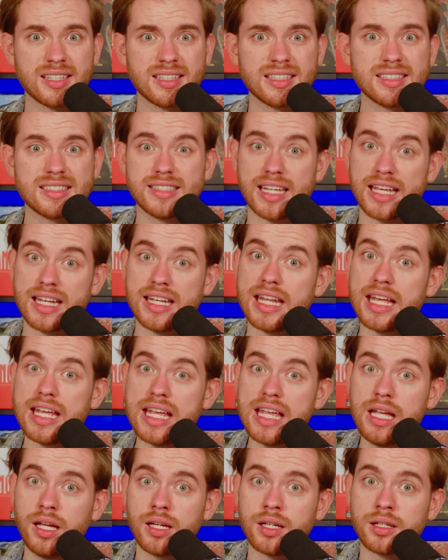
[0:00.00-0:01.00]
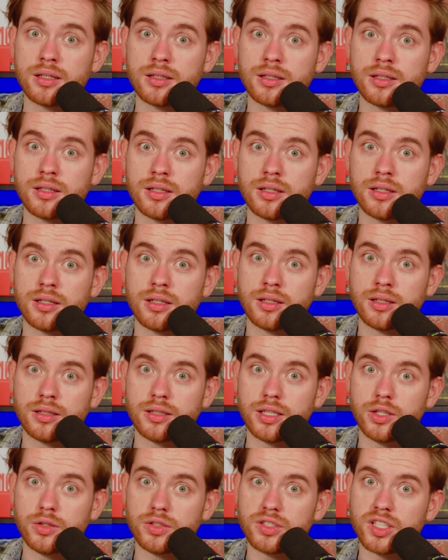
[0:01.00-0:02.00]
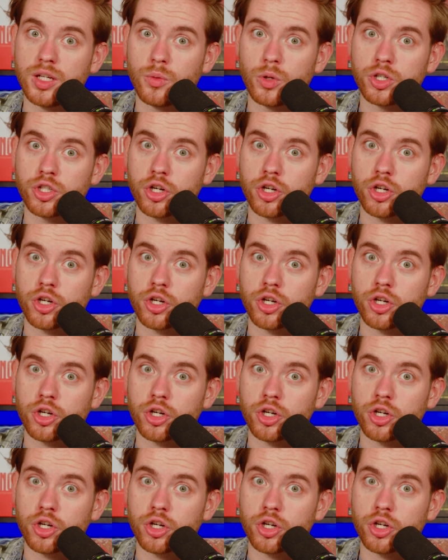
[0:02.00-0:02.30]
Cindy, do you see what